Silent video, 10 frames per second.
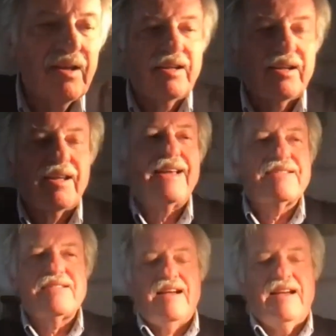
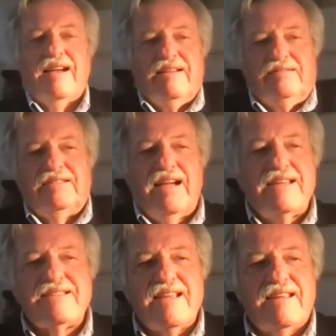Yes, I
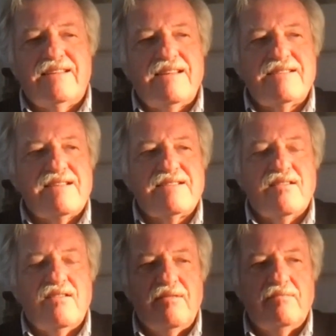think this is
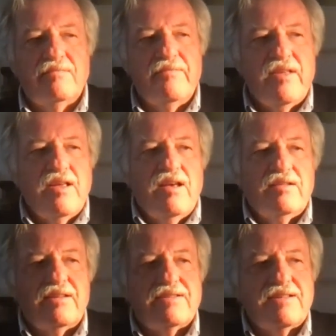
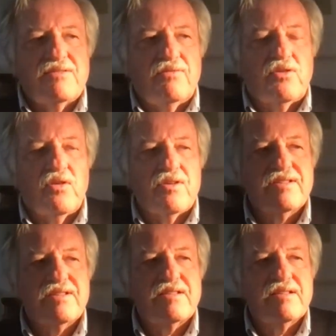of
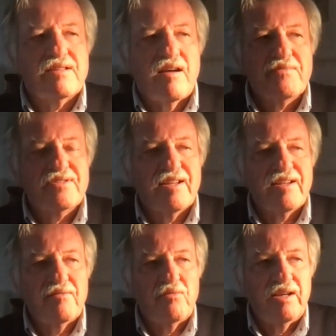course
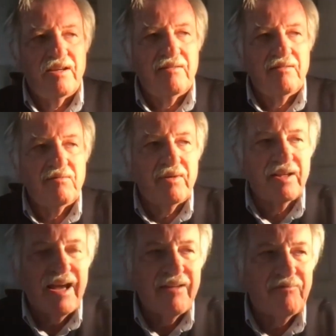something we
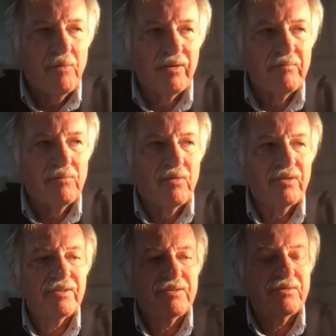will have more and
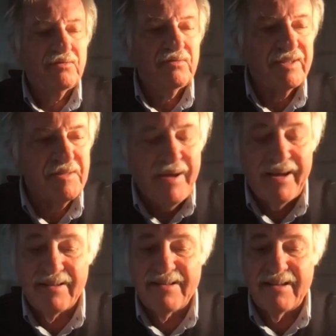more to
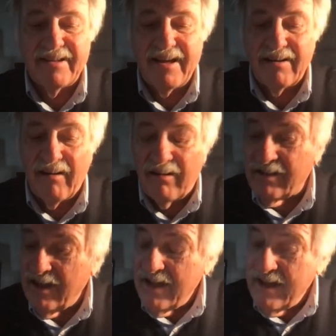respect, that there
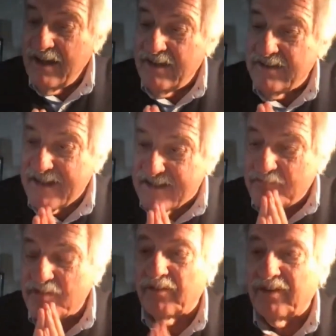are
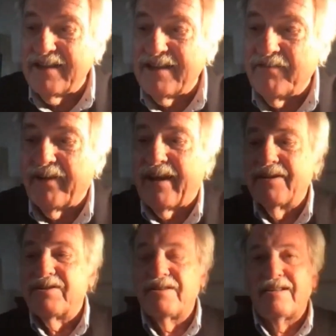systems of
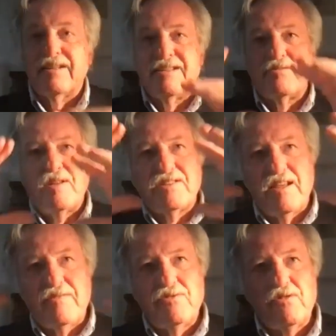classification at least which
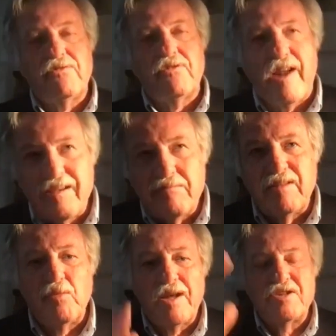gives you a frame
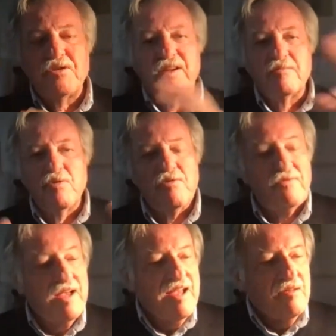in which you can move.